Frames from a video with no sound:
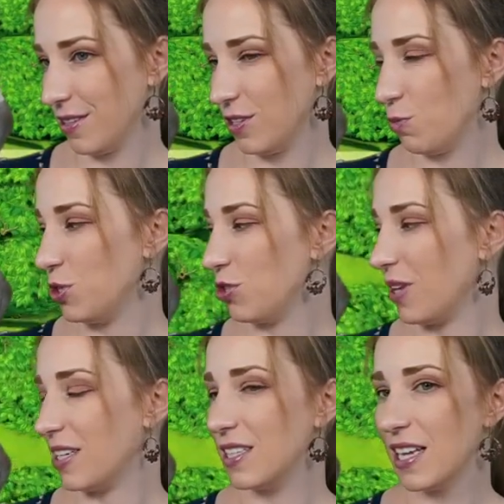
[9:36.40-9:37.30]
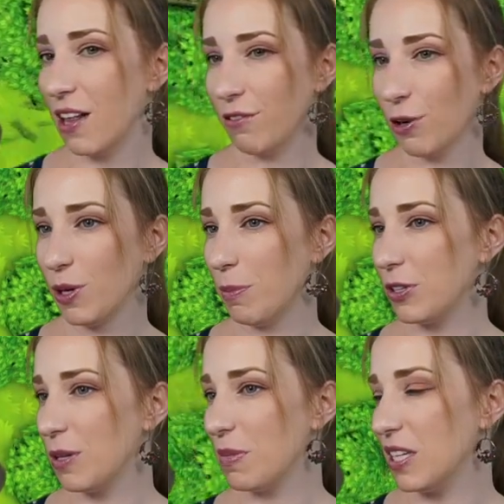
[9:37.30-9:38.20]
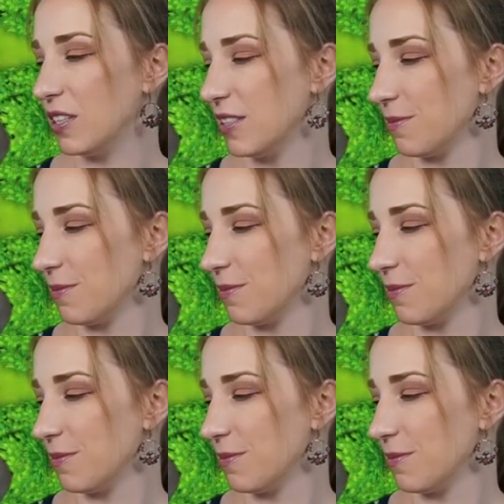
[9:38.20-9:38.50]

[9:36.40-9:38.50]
Would you like to tell everyone about the build?